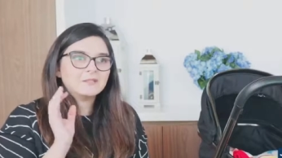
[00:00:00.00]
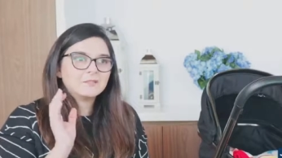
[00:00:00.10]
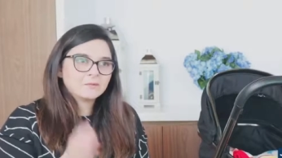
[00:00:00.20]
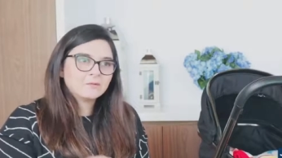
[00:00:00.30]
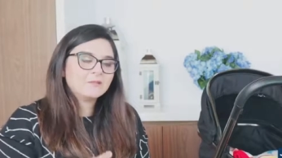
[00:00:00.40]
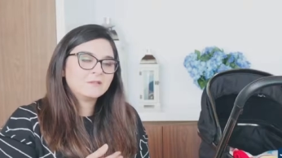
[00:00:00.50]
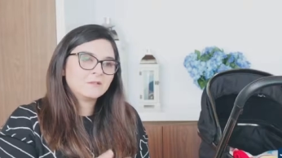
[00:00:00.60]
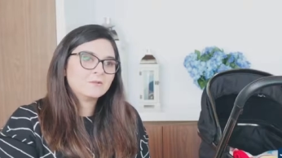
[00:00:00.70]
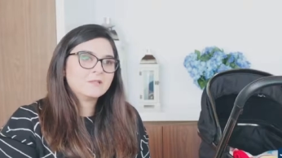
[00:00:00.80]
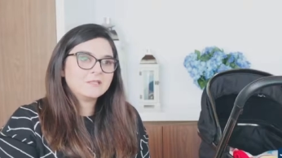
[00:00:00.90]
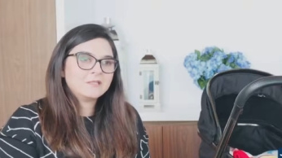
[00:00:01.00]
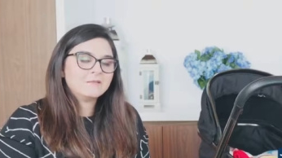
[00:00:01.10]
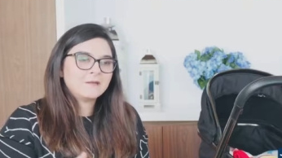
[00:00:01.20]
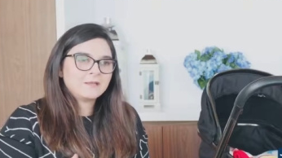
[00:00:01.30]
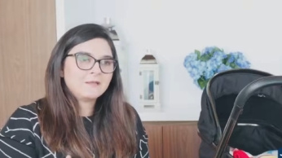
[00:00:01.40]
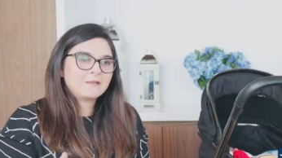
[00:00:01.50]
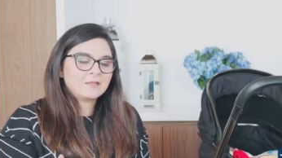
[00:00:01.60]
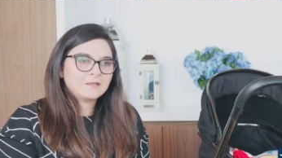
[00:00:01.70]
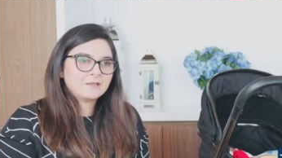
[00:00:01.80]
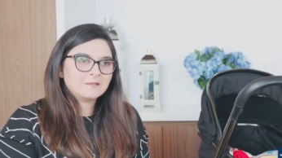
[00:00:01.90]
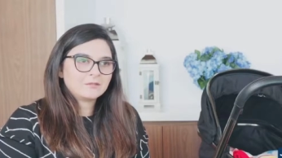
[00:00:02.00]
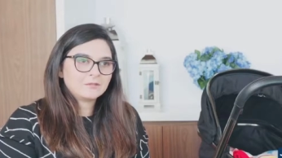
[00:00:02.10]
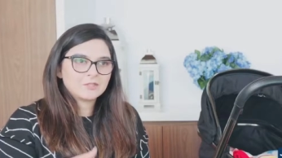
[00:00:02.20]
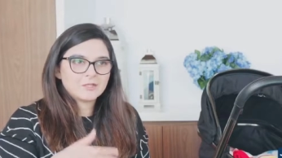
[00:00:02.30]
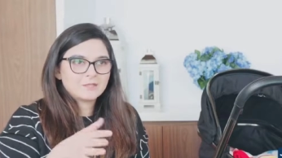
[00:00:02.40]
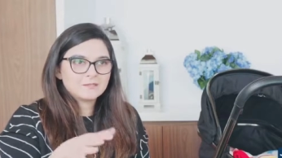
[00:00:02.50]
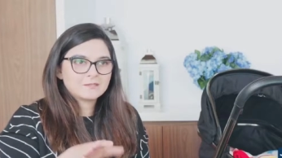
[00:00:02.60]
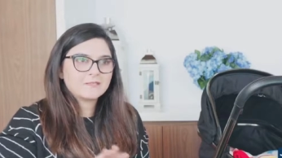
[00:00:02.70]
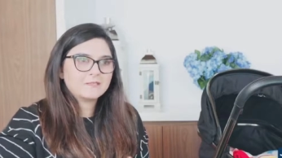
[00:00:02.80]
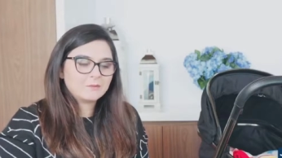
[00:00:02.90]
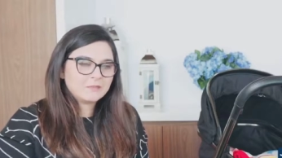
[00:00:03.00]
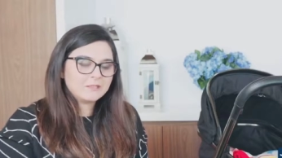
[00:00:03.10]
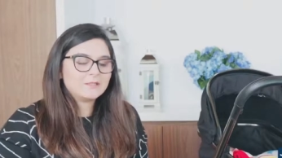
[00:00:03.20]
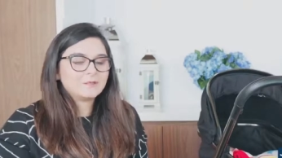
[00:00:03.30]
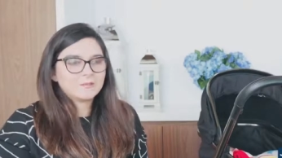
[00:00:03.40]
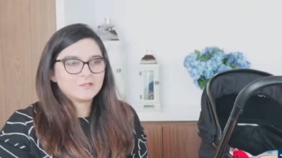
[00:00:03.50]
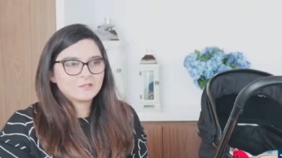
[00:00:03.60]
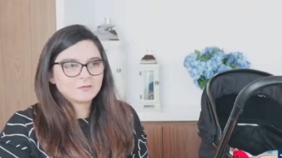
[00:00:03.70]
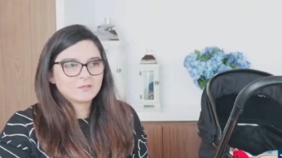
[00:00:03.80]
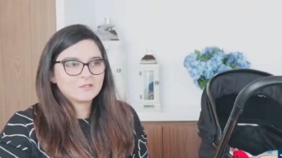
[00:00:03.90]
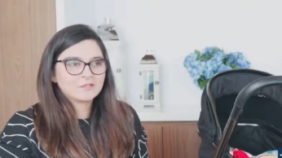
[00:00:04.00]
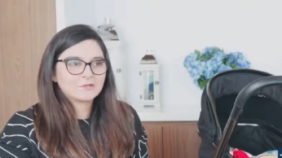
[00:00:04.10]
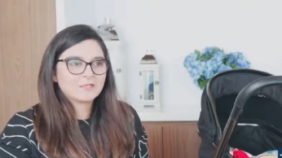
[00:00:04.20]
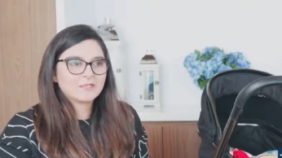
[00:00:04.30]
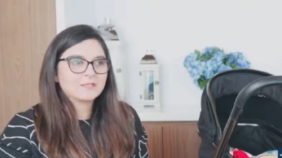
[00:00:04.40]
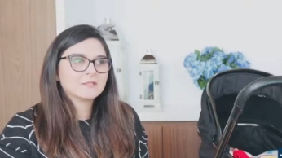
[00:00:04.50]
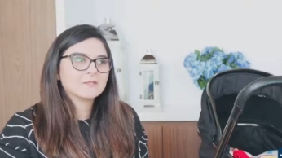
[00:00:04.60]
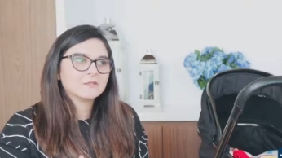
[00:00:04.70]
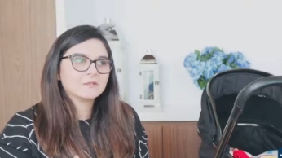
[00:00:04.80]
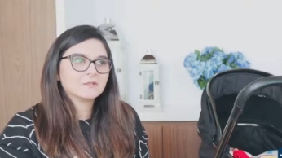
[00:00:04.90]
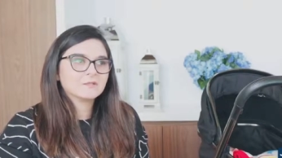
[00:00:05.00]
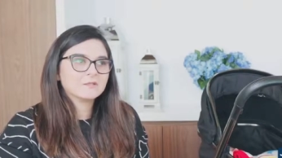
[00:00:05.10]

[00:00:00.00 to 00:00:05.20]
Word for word: Don't don't leave anything to chance. Like we need to make sure all's okay. So yeah,